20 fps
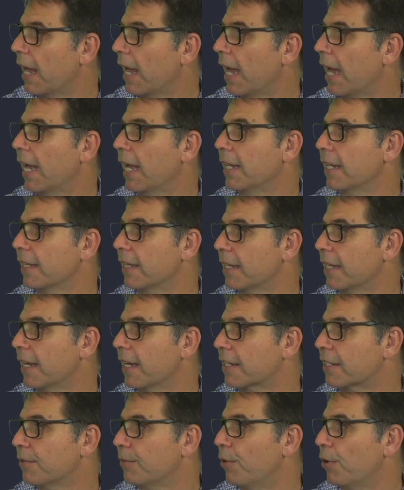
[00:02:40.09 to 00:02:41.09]
at the
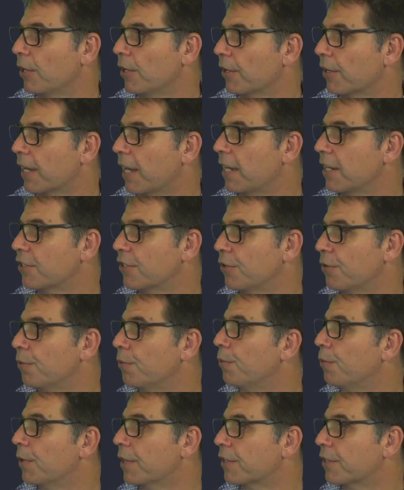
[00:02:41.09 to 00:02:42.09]
X and Y
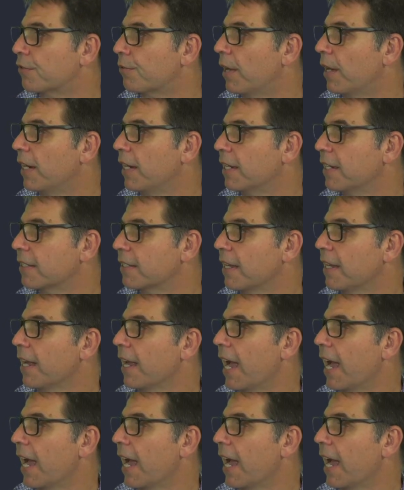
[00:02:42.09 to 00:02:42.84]
location with its radius,